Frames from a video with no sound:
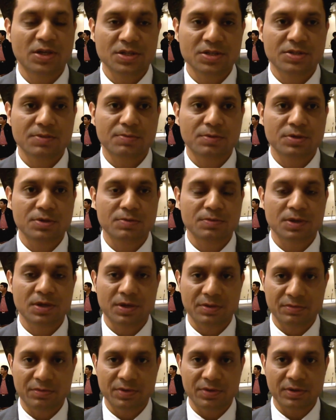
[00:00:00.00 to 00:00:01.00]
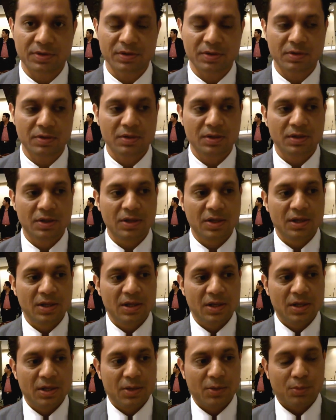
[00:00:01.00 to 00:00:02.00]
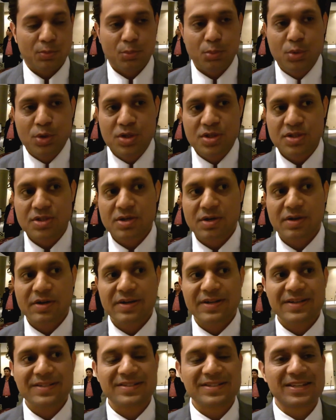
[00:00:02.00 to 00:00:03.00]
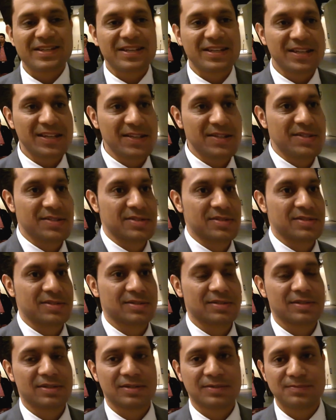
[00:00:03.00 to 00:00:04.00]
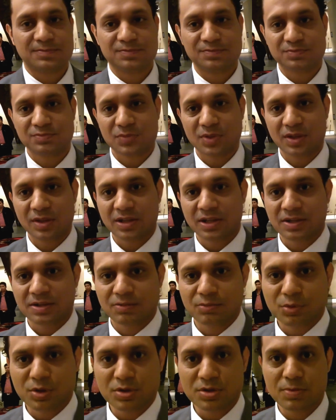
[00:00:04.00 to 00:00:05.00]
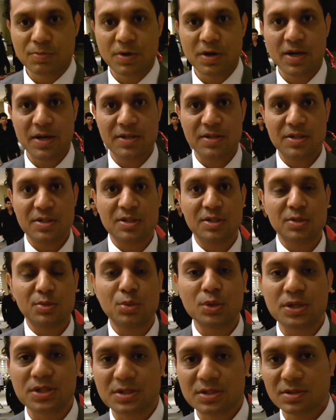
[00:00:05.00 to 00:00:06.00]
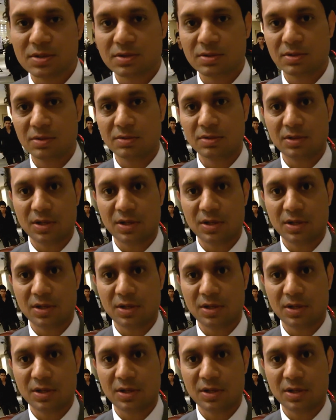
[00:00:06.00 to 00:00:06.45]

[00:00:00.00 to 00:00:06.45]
He supports me on everything. we started as kids. Like, we used to buy sweets.